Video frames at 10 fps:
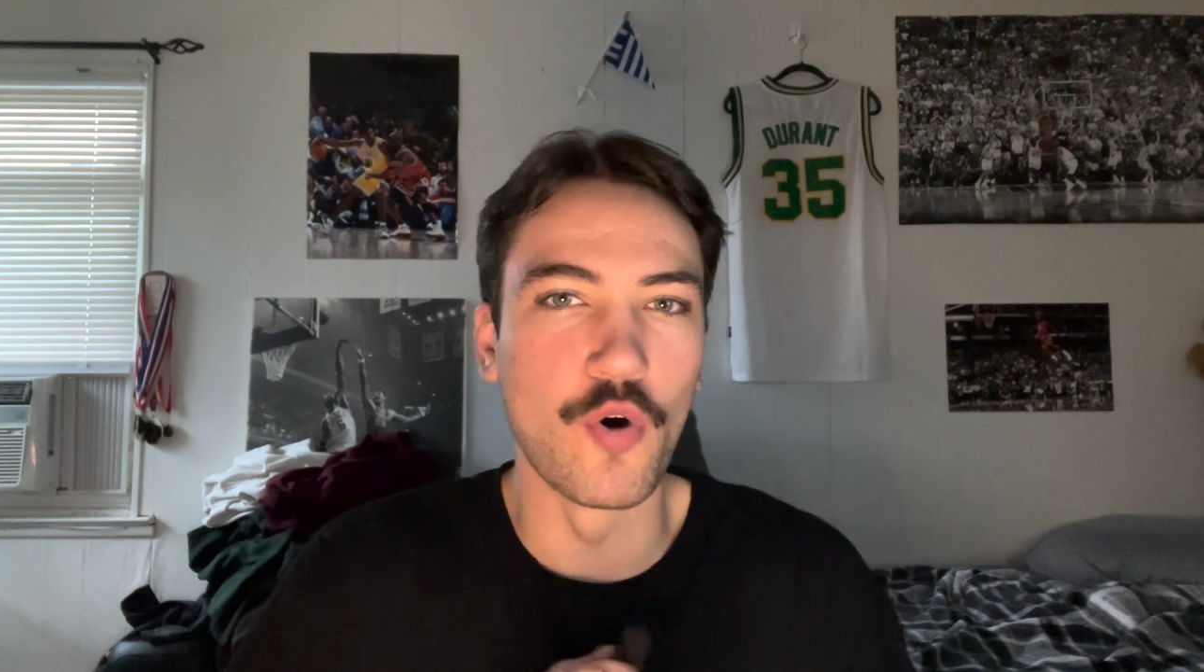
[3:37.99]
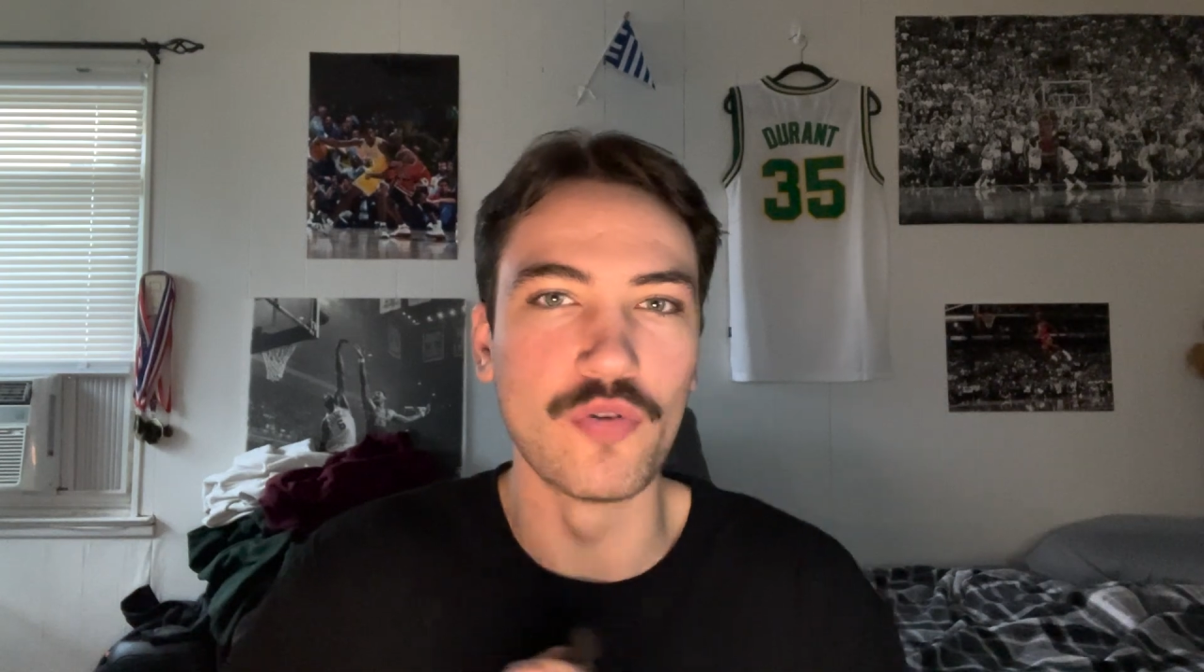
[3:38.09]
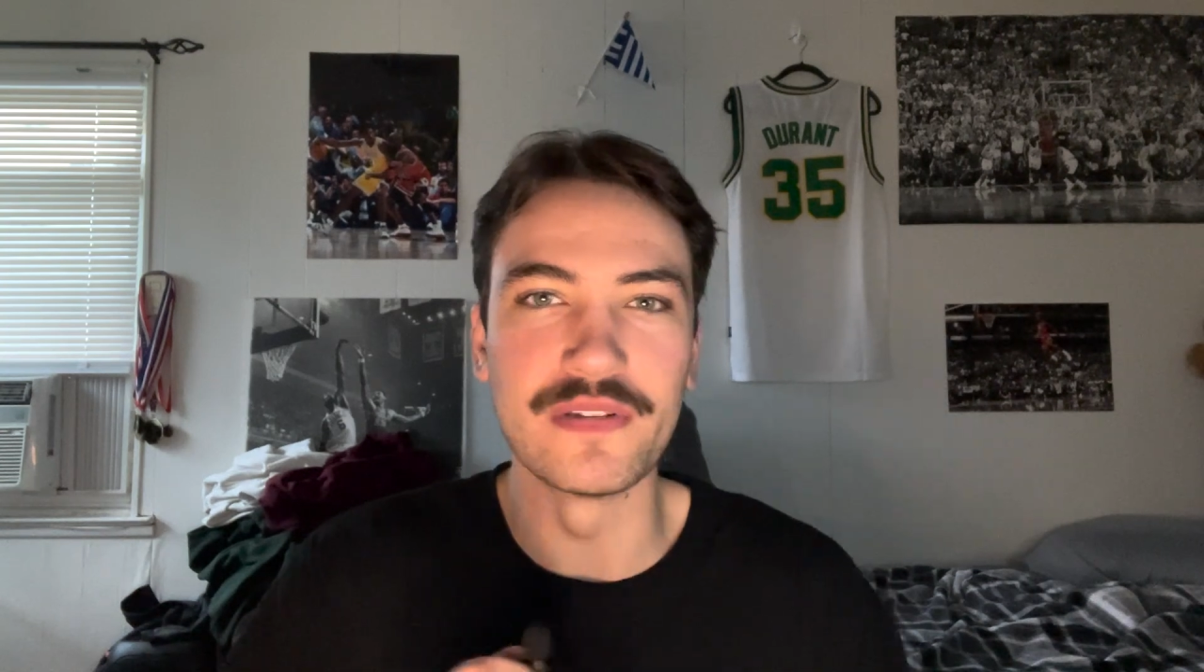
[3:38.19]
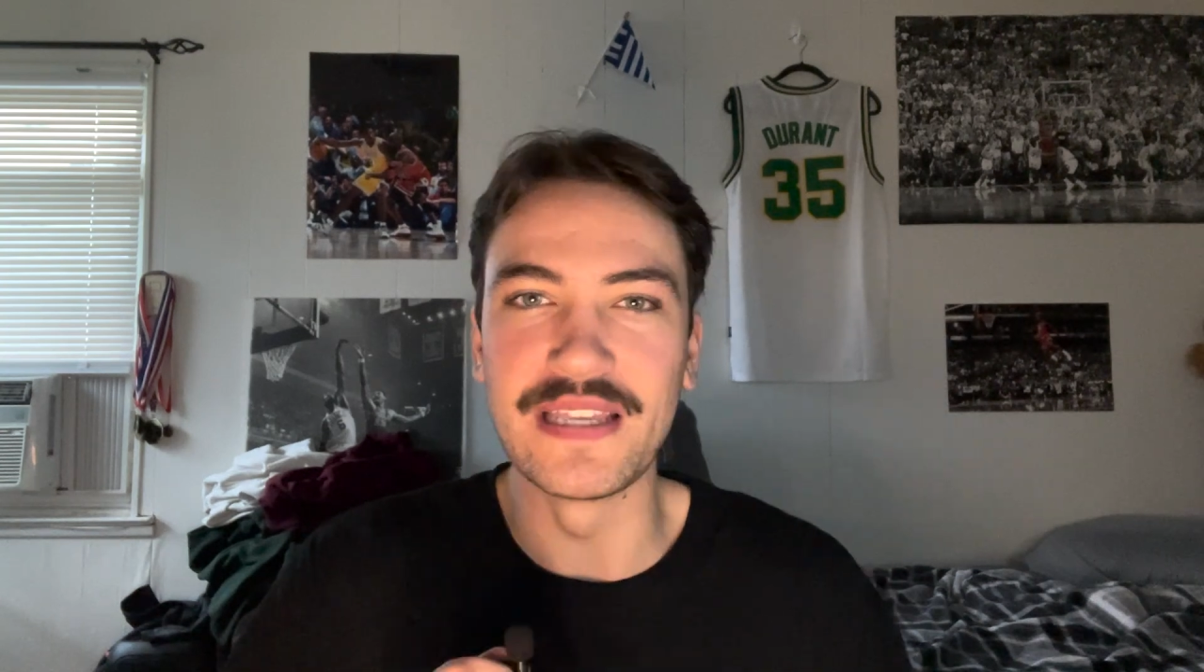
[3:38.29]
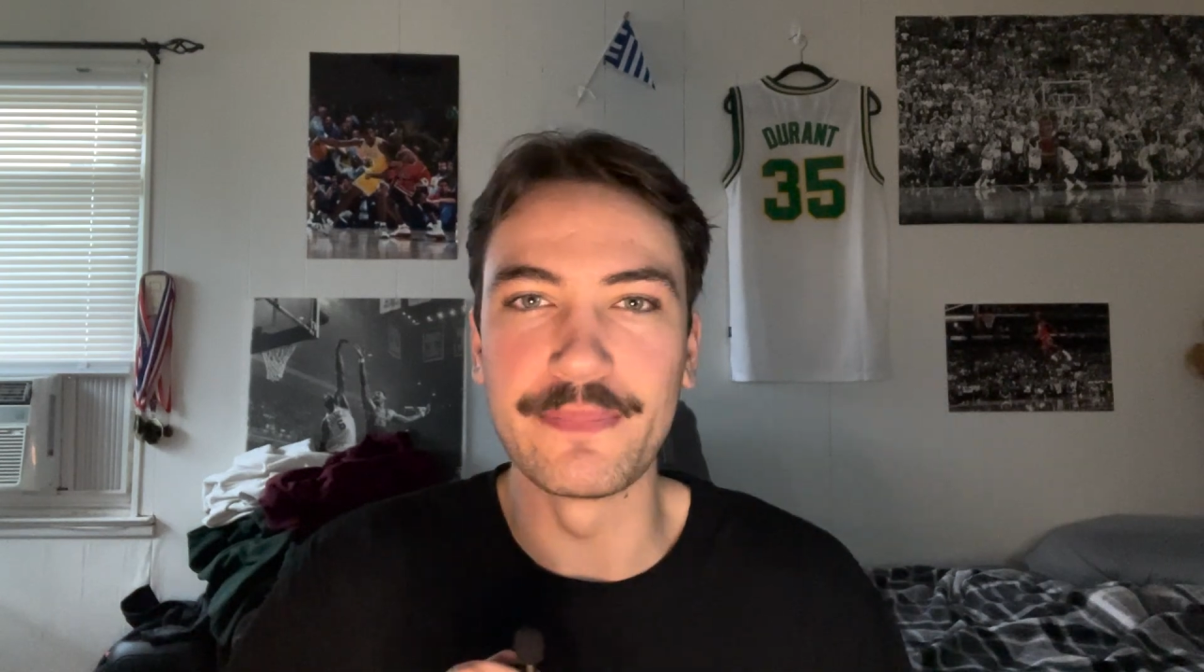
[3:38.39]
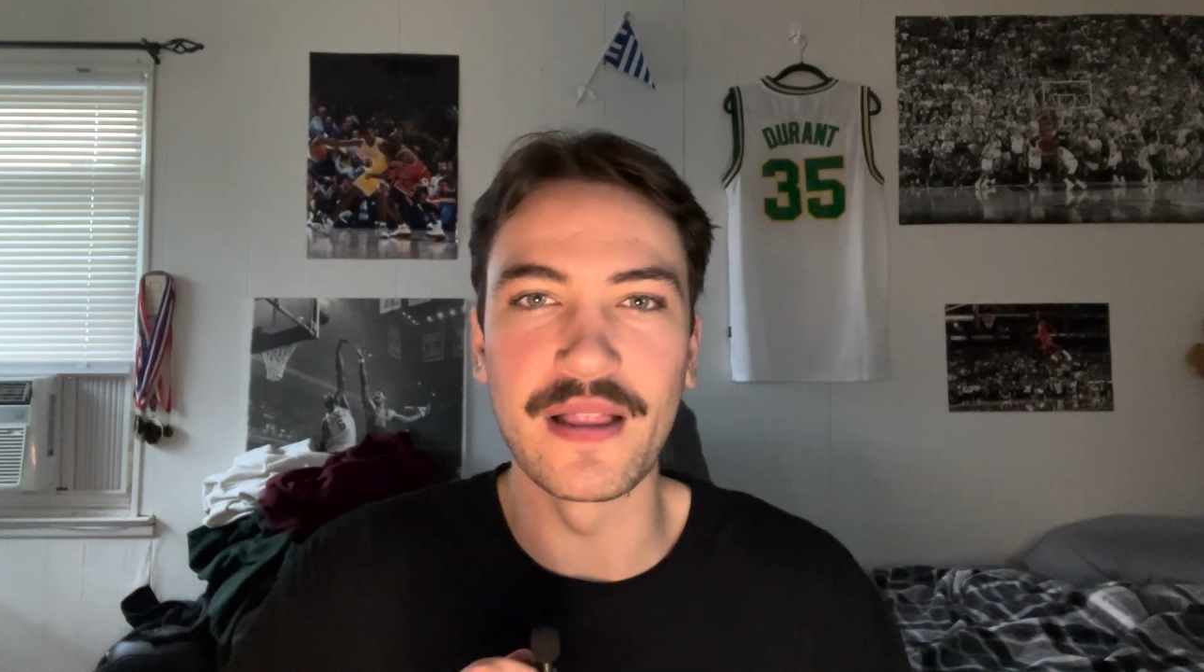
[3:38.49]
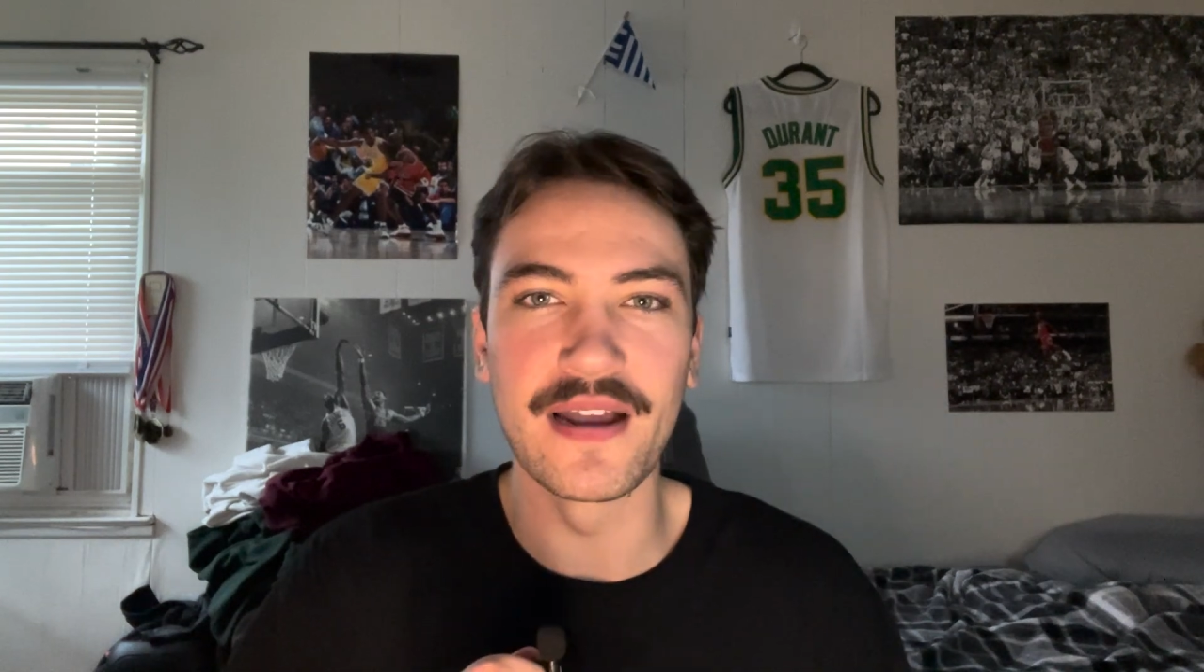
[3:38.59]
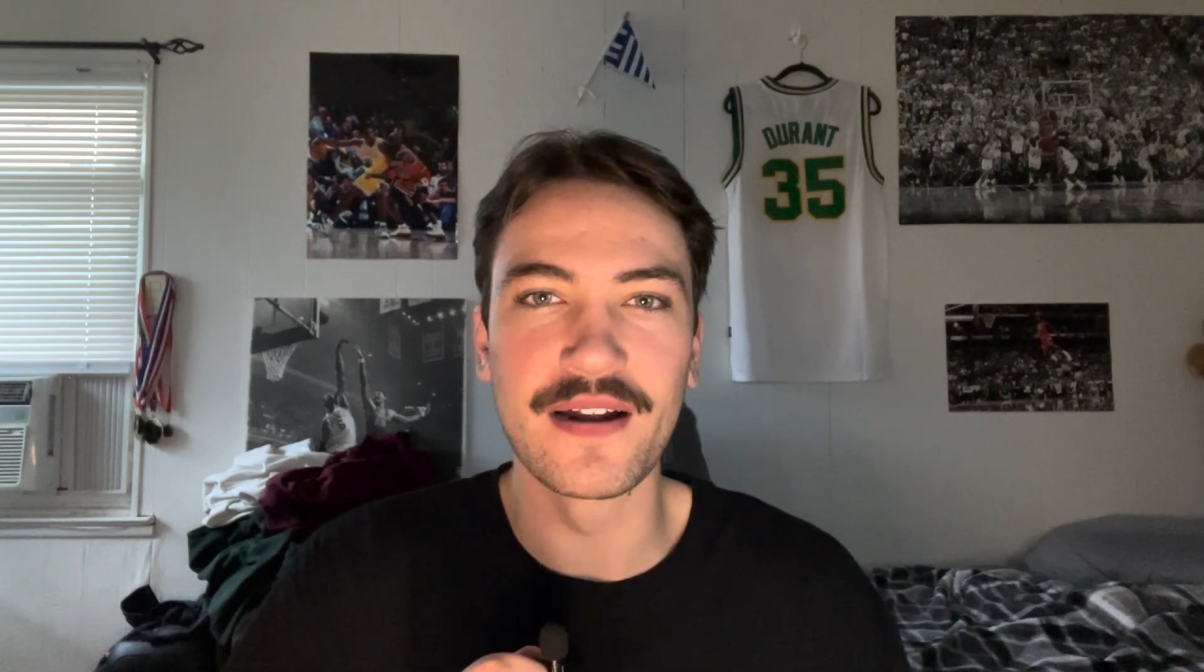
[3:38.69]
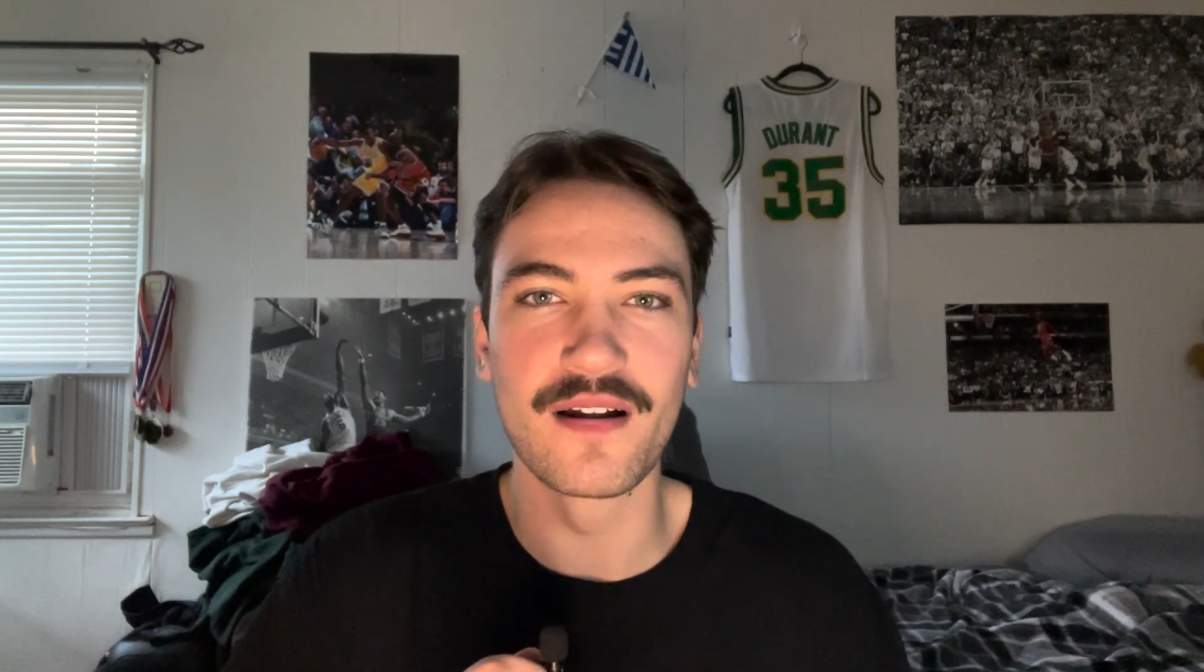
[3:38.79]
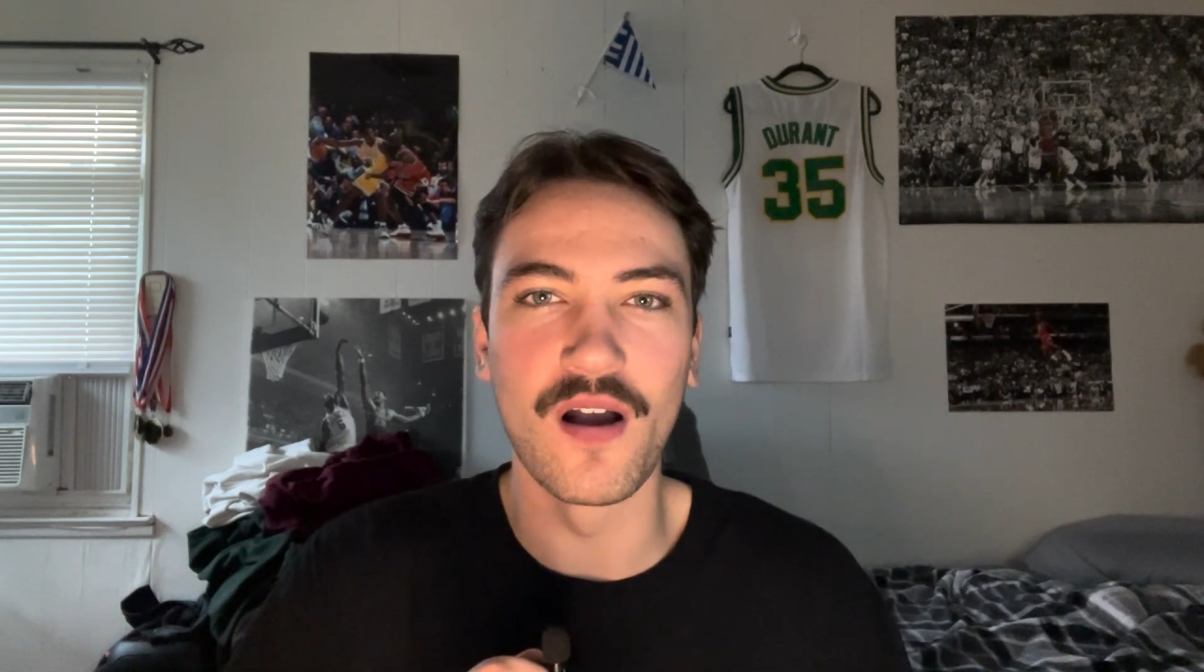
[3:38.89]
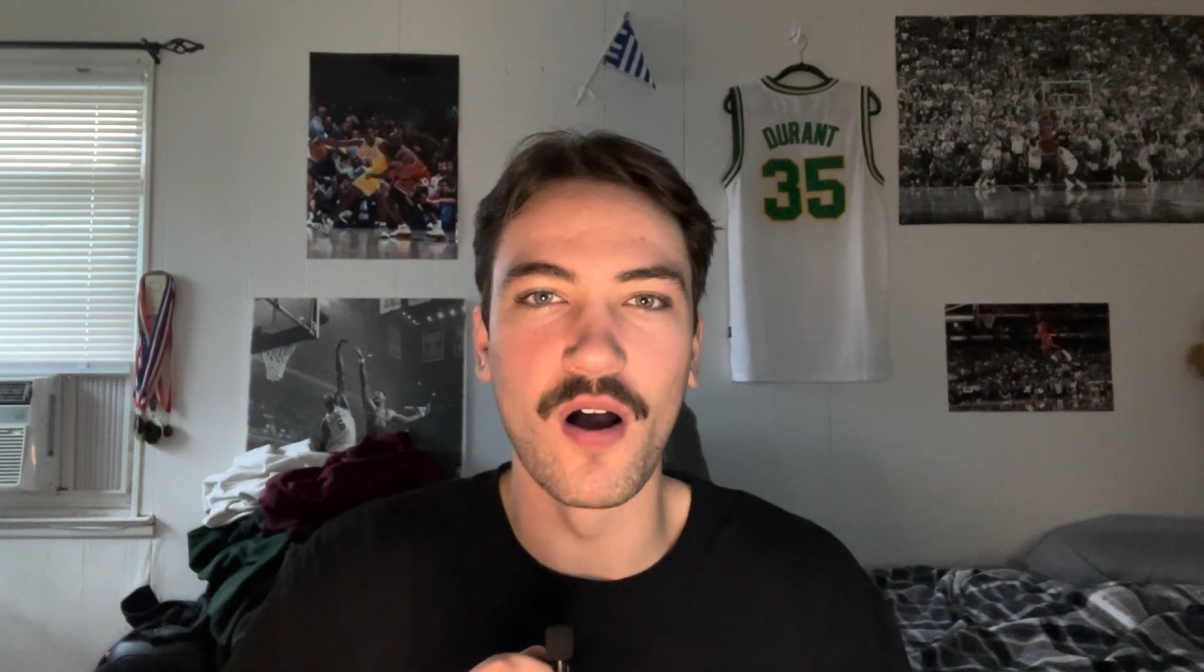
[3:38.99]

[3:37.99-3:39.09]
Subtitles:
only player